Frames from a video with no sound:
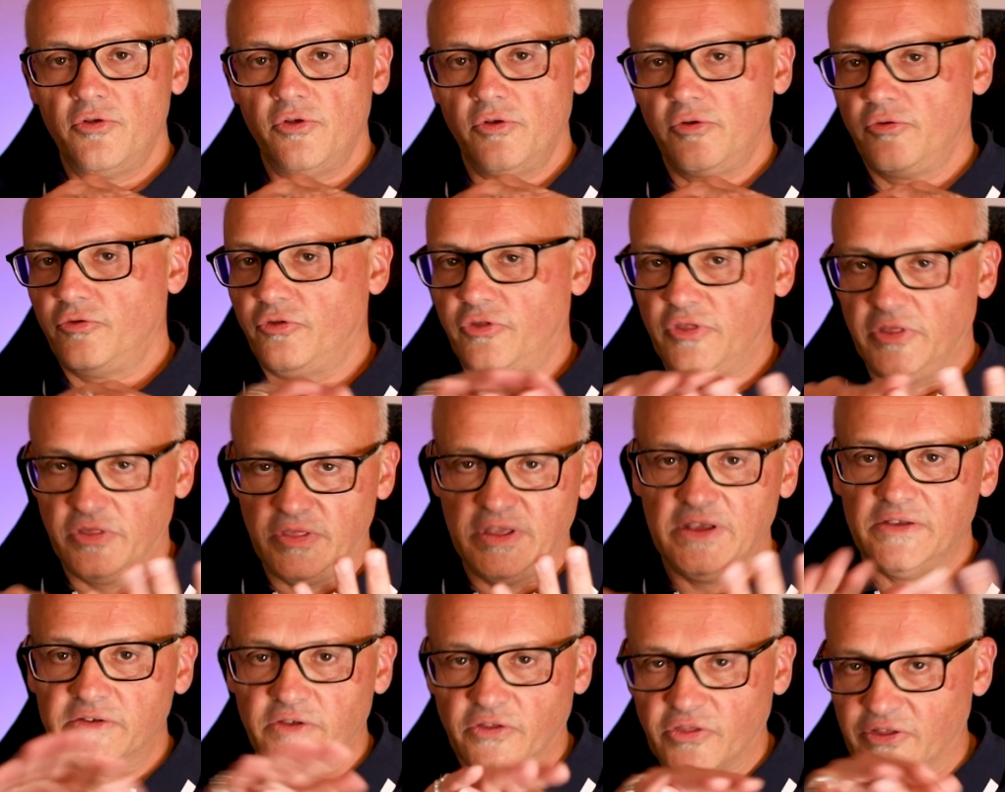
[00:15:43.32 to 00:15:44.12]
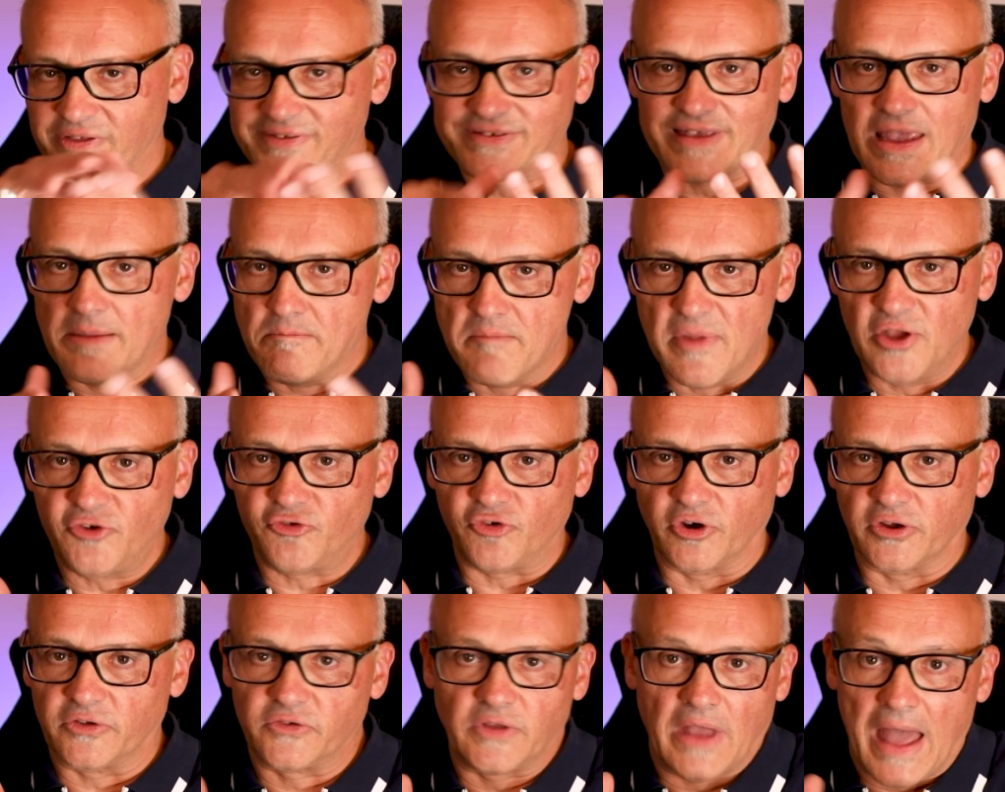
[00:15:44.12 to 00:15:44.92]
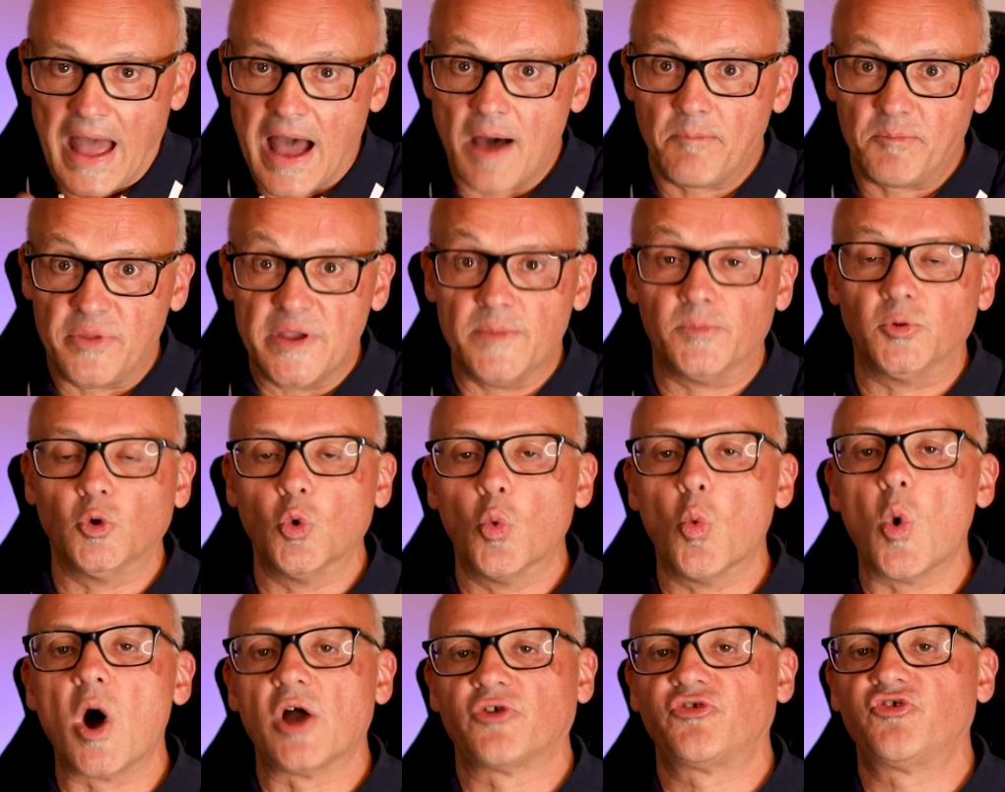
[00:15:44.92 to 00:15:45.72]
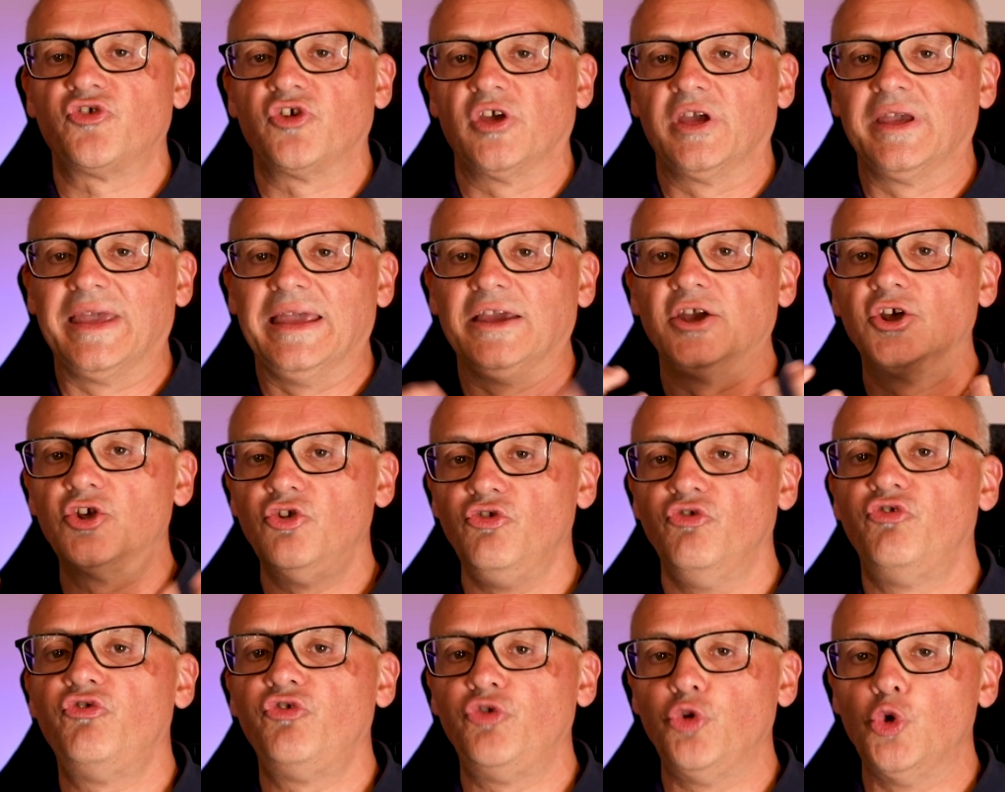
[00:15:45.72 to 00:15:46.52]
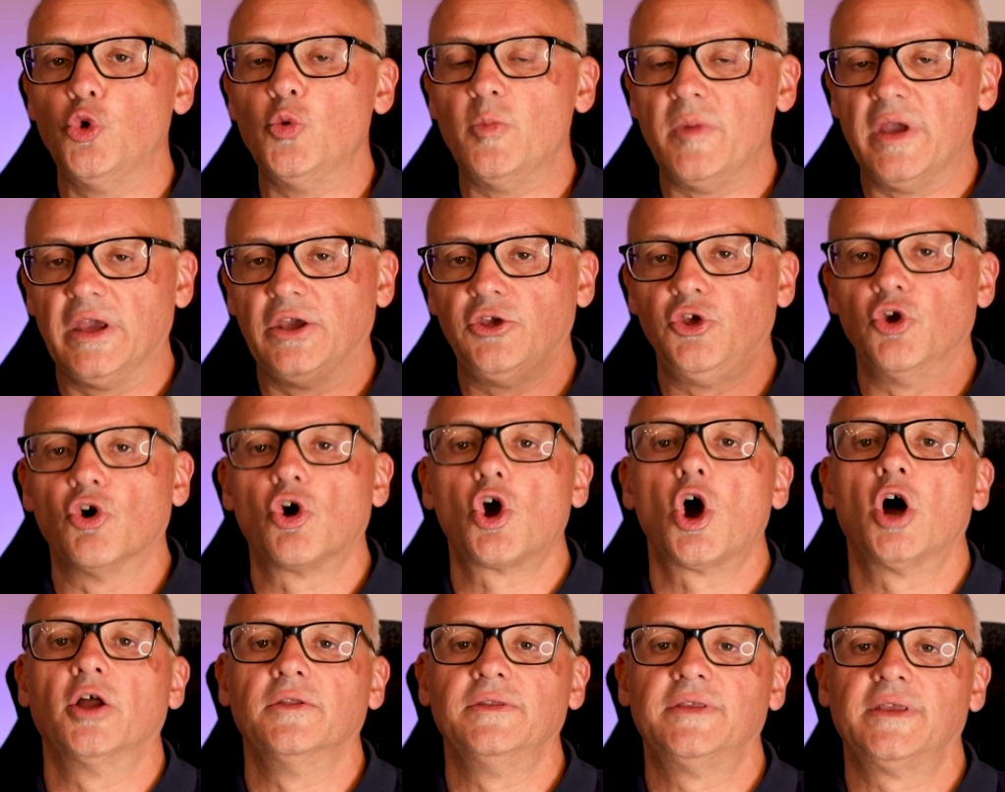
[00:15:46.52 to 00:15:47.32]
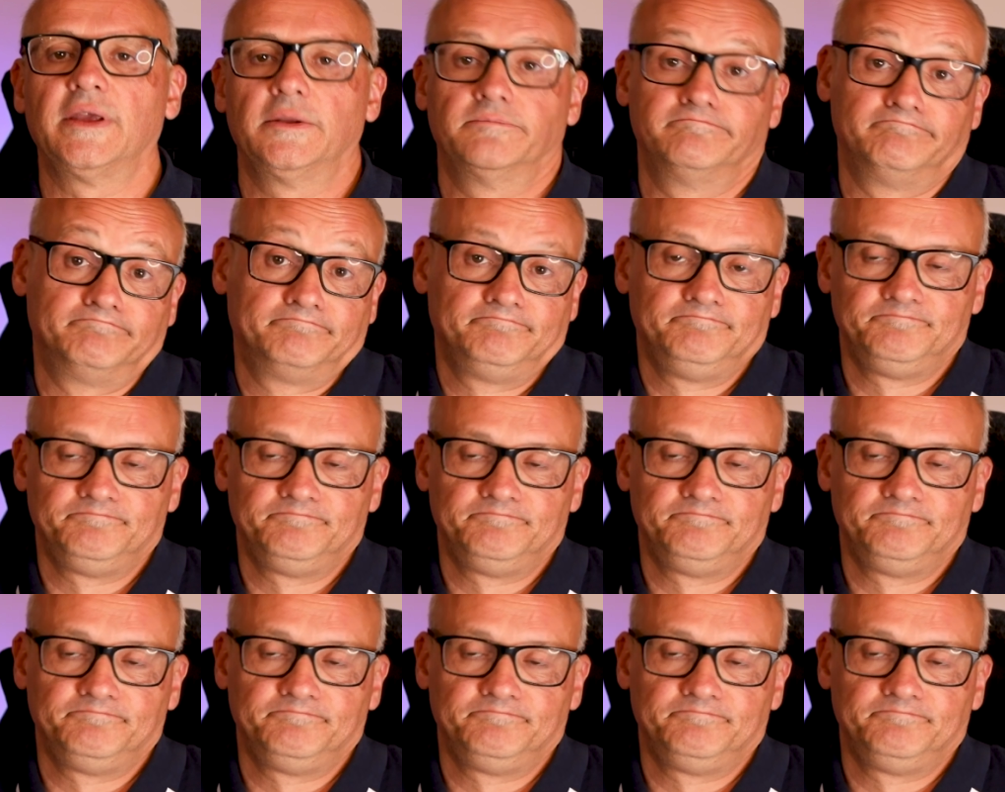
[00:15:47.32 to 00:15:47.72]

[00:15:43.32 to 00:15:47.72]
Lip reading: these are the same metrics. Are people watching and consuming your content?